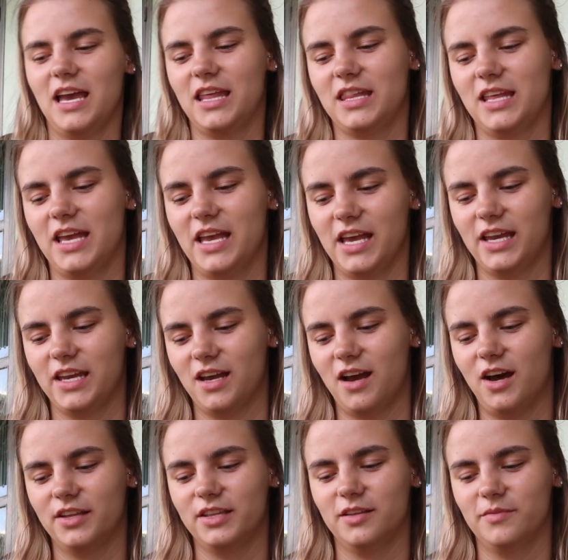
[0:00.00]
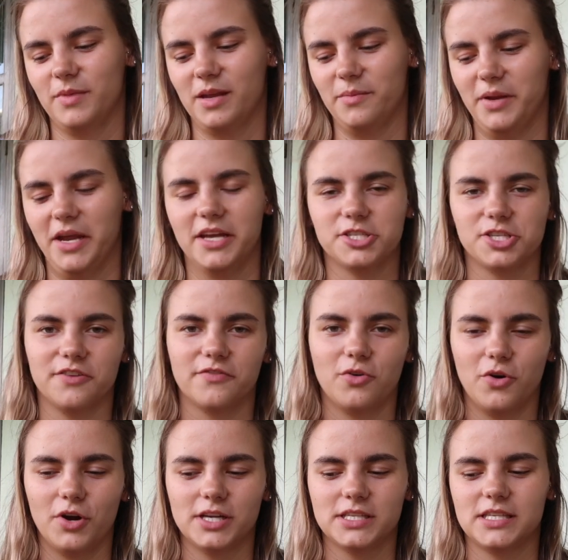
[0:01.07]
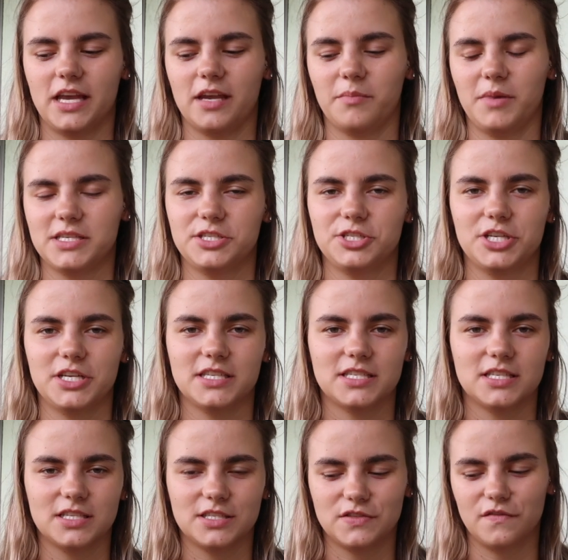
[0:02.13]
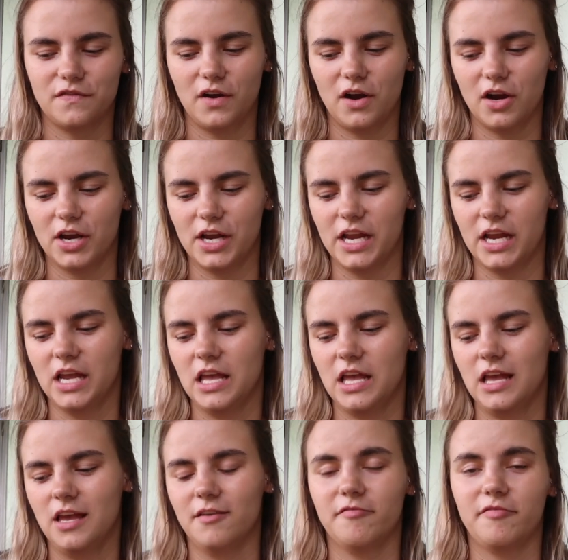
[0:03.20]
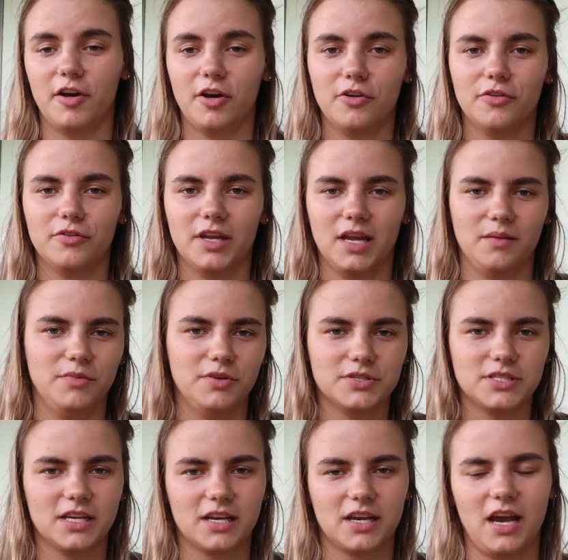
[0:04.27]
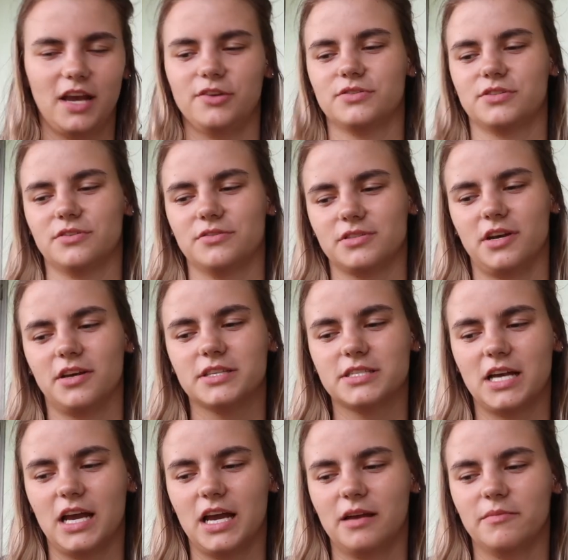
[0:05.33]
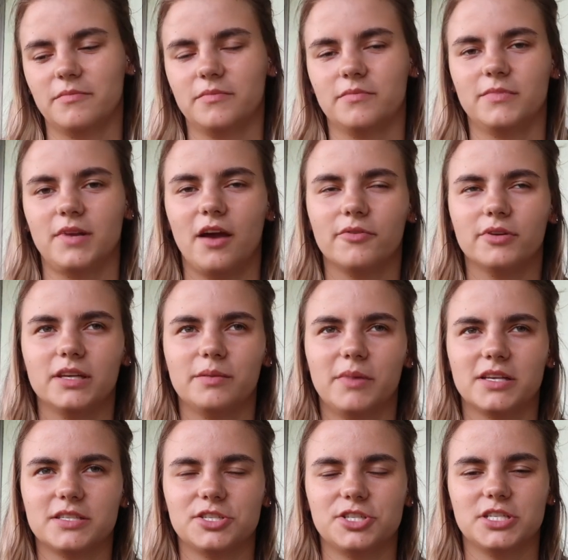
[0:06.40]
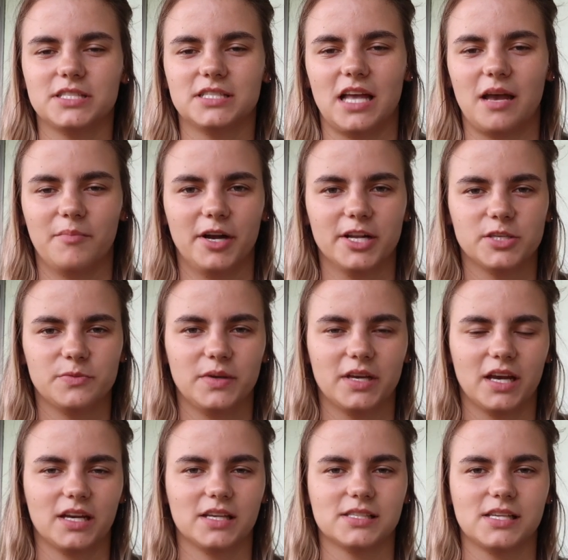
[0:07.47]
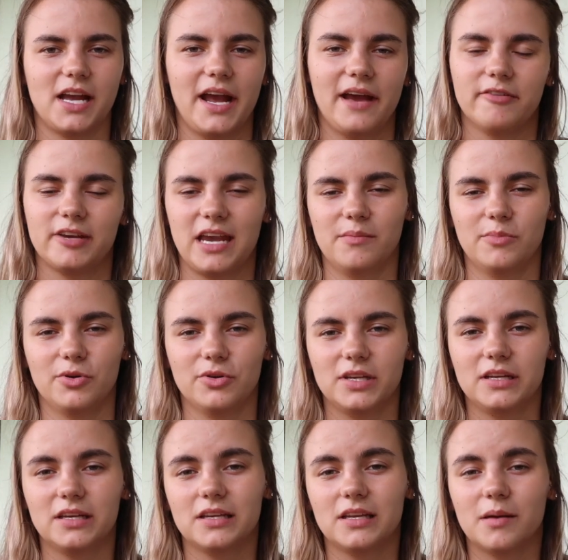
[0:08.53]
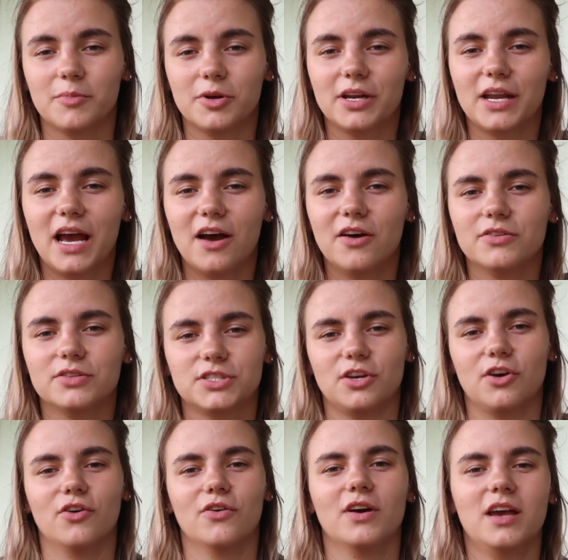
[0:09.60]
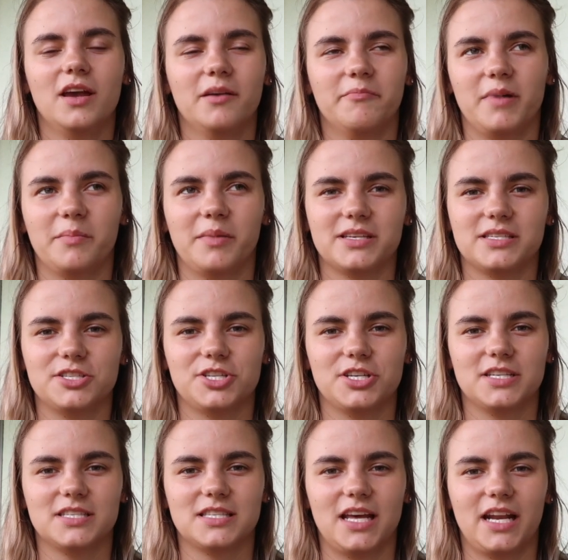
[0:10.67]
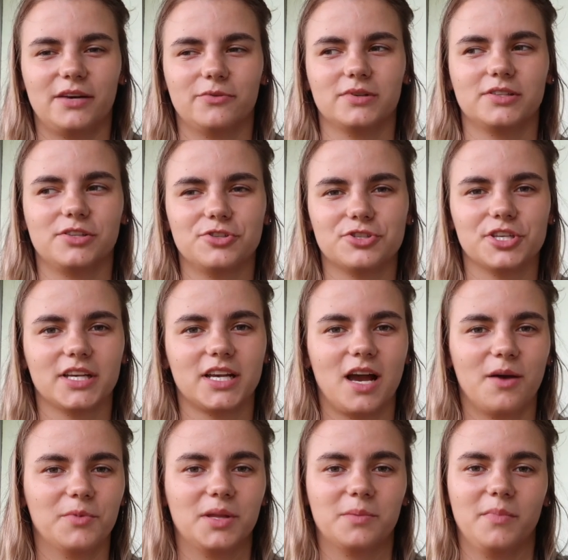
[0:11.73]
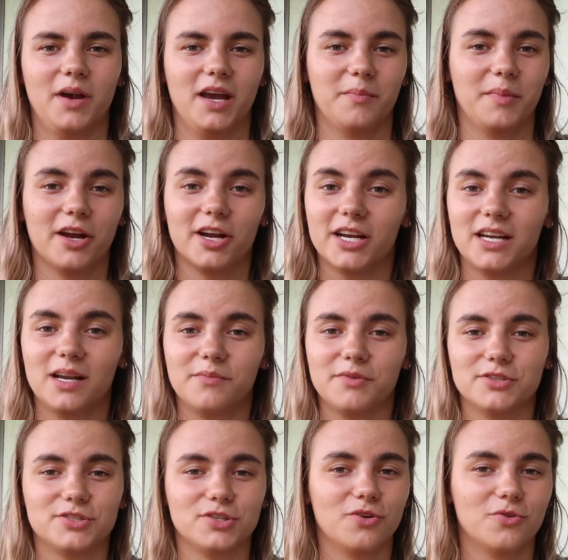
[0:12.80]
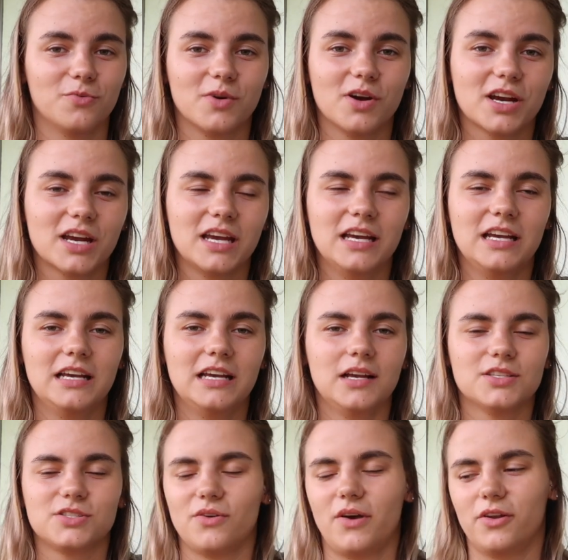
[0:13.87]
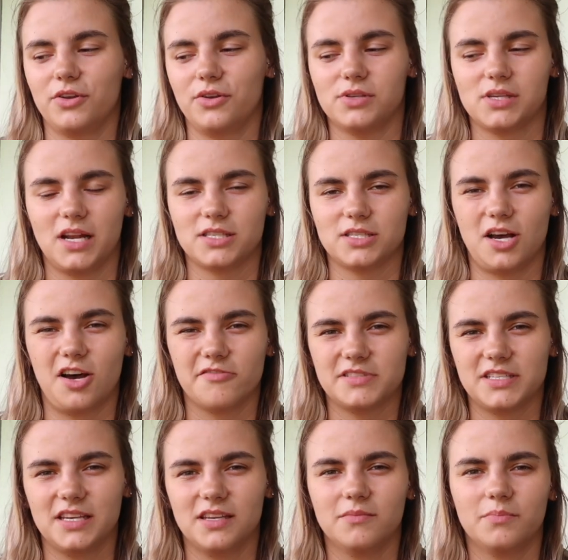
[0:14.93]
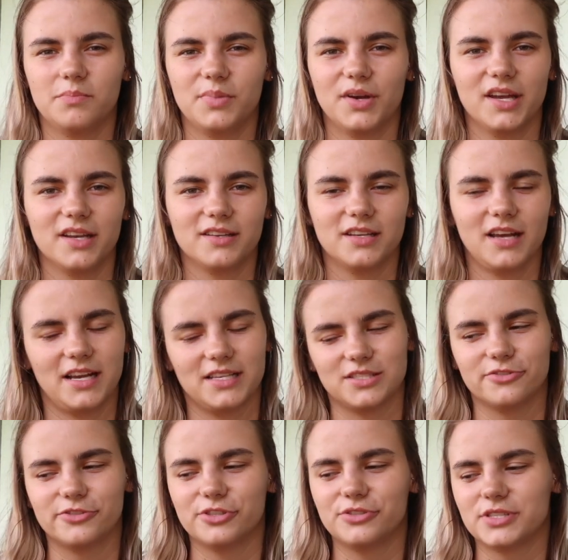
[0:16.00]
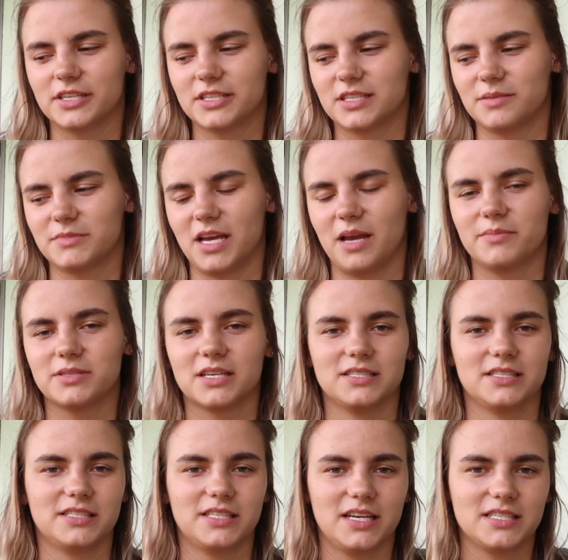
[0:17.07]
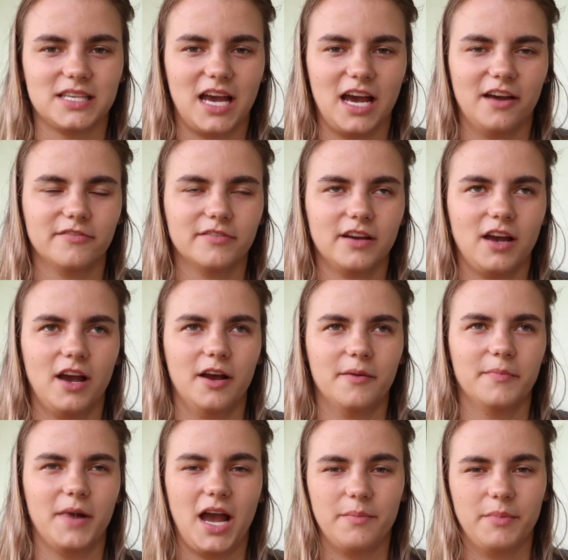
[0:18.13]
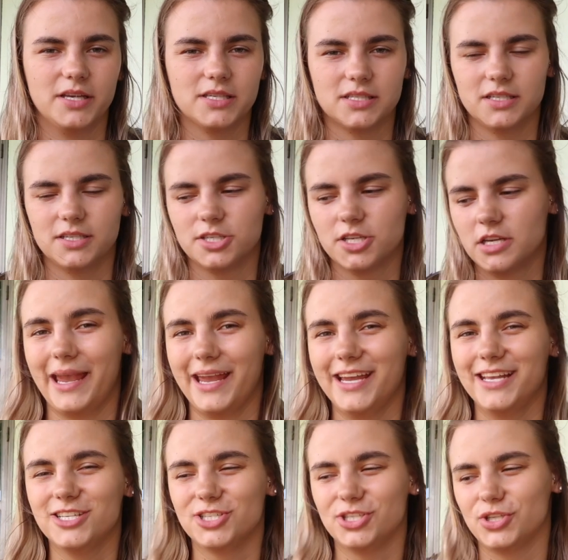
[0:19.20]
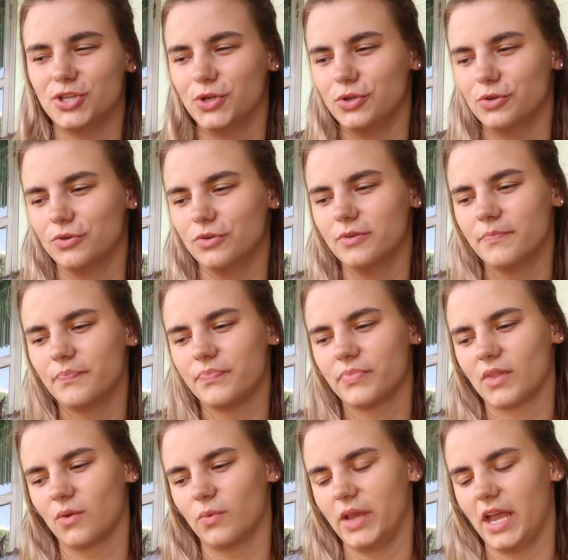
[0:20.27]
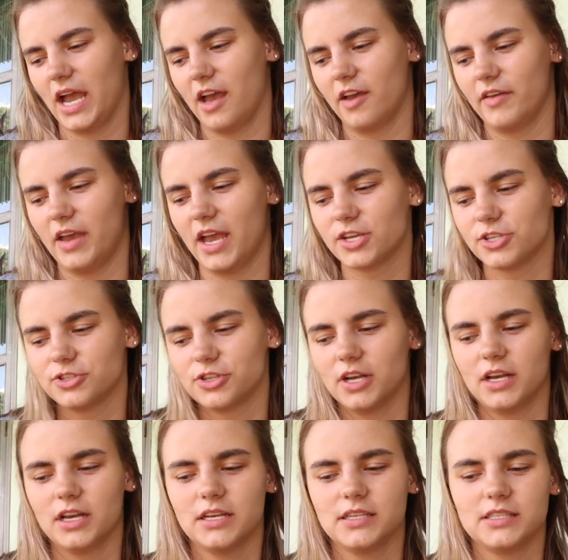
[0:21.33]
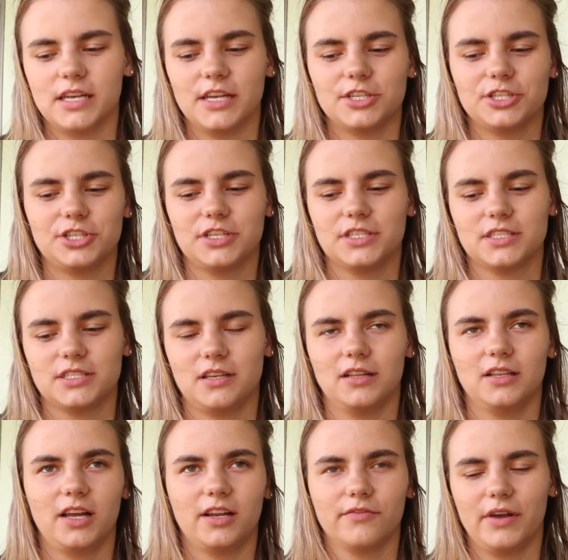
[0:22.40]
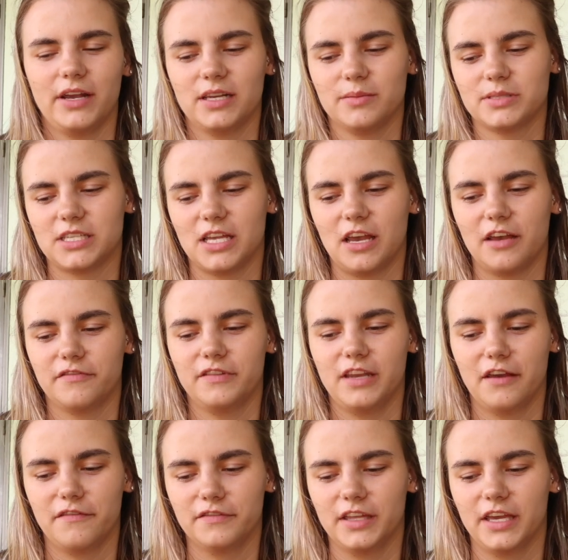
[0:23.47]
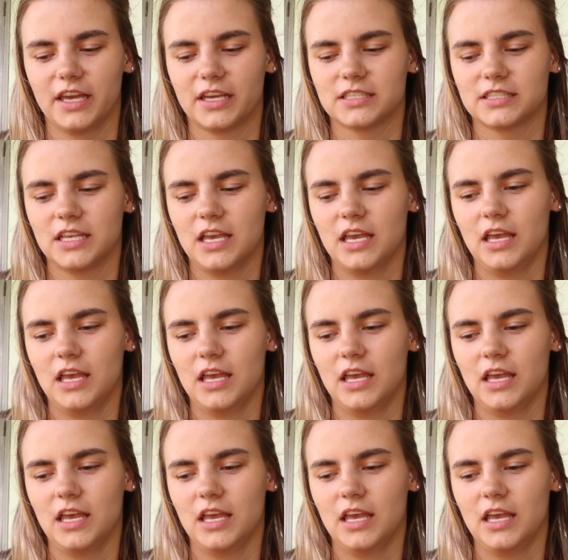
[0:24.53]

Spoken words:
And then on the main page, of course, like messages, Safari, phone, and music. I use those all the time. Not really messages that much because I have a Cambodian number now, so my messages that I would usually come with my American number don't work. So I don't use it as often, but I still use it sometimes because it does have iMessage. Page 2. We have extras. It's just a lot of random stuff. Netflix,